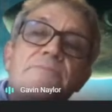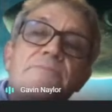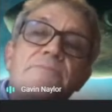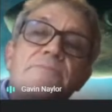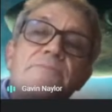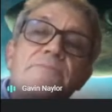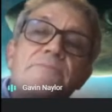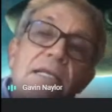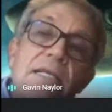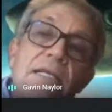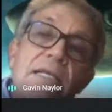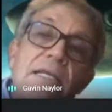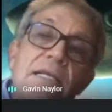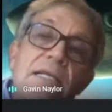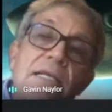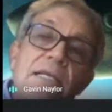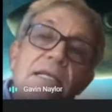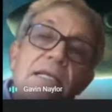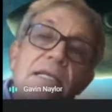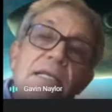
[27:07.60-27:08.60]

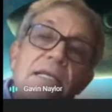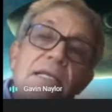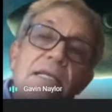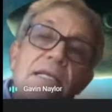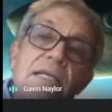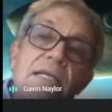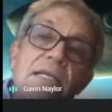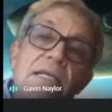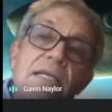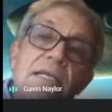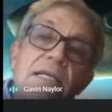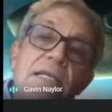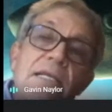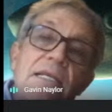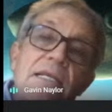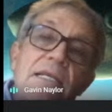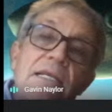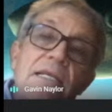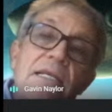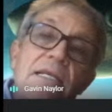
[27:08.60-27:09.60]
helices and
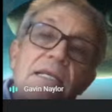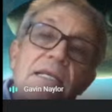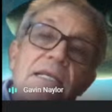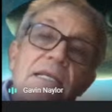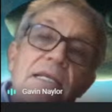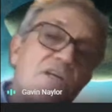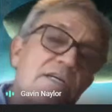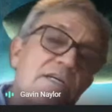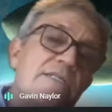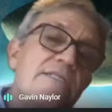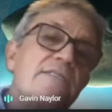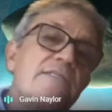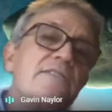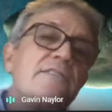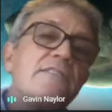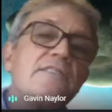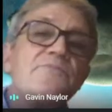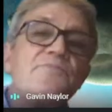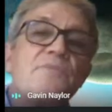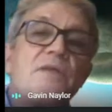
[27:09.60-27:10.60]
sheets and
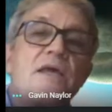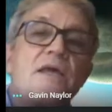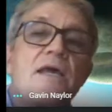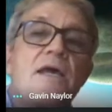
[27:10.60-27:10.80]
turns.